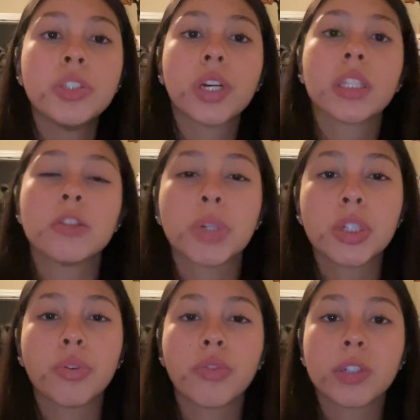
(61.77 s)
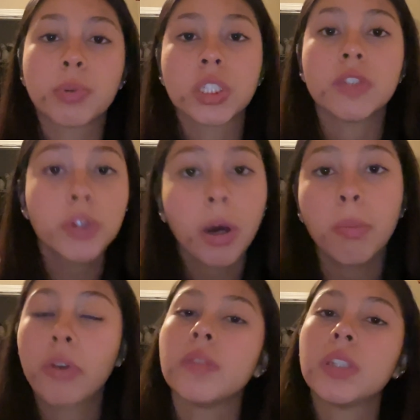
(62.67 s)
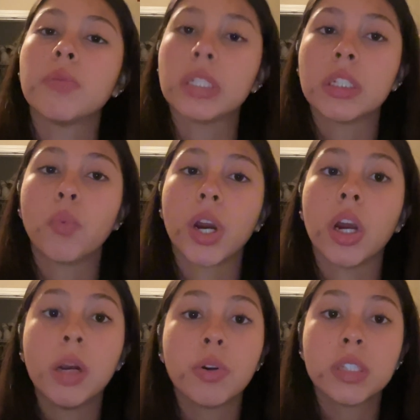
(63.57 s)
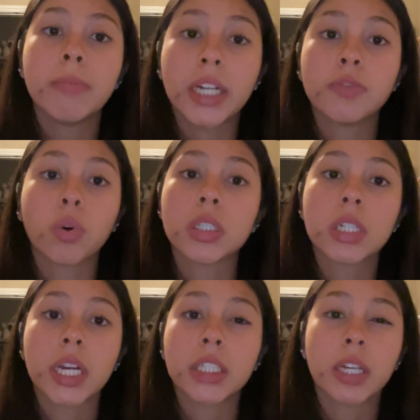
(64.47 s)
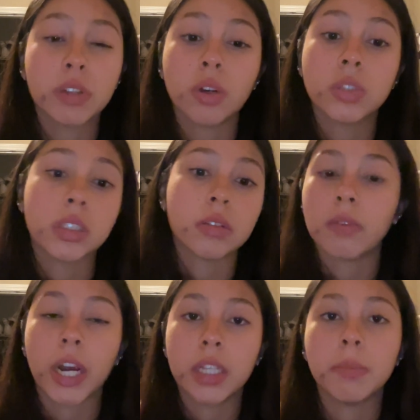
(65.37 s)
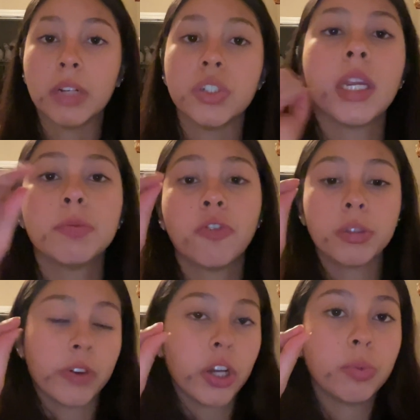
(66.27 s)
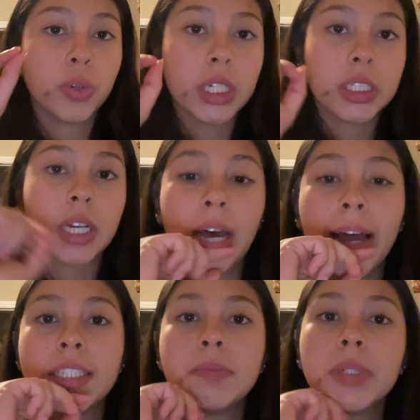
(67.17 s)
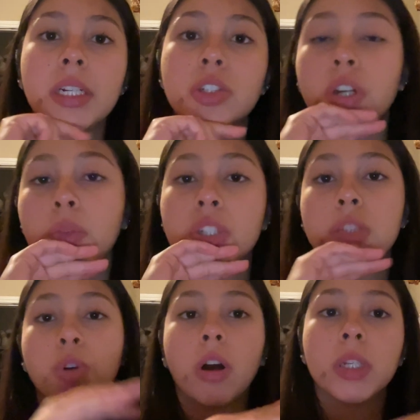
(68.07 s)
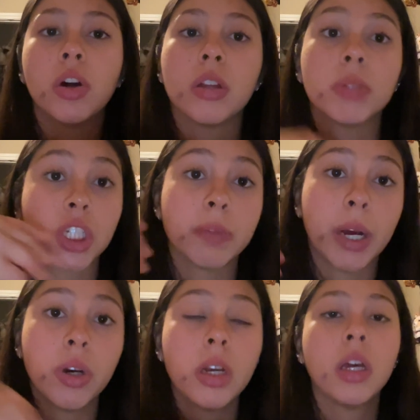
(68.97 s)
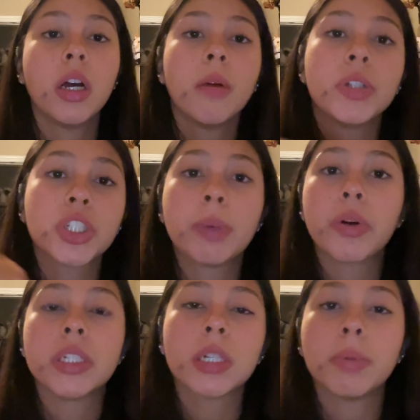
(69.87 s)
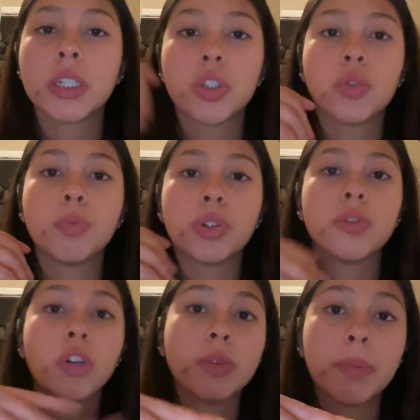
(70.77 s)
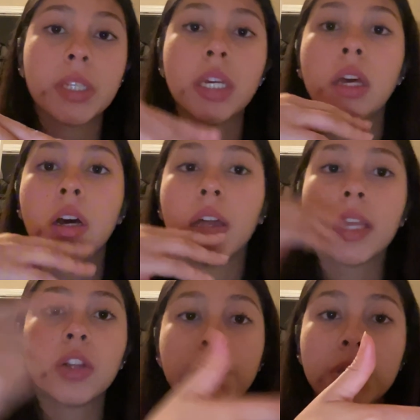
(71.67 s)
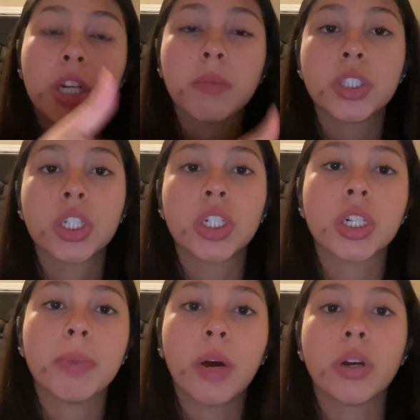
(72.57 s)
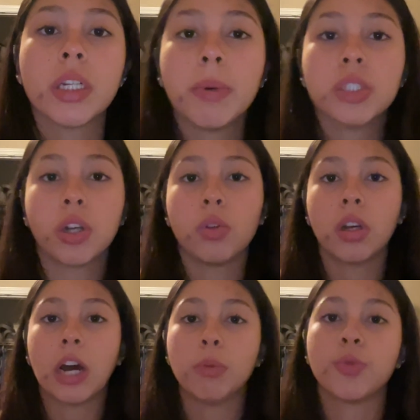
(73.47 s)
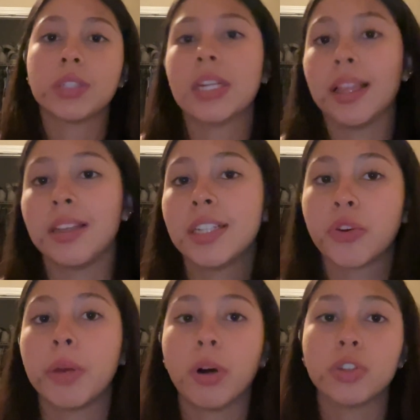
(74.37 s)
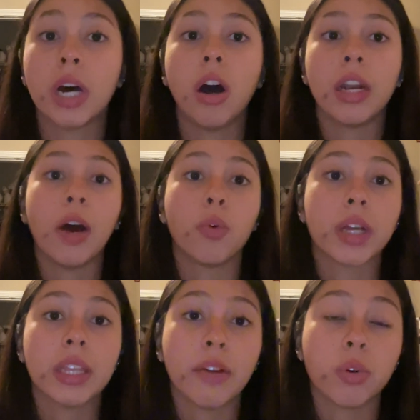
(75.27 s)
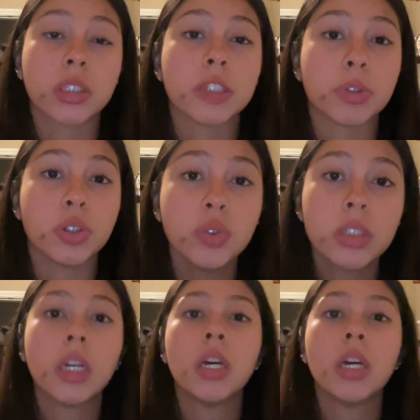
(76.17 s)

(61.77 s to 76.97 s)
strength is especially important for sports such as football, powerlifting, and wrestling, where producing max force against heavy loads is highly beneficial. Next performance variable is high speed strength, which is more commonly called muscular power. Muscular power is the ability to produce force rapidly. Unlike low speed strength, muscular power depends not only on how much force an athlete can generate, but also on how quickly that force is produced.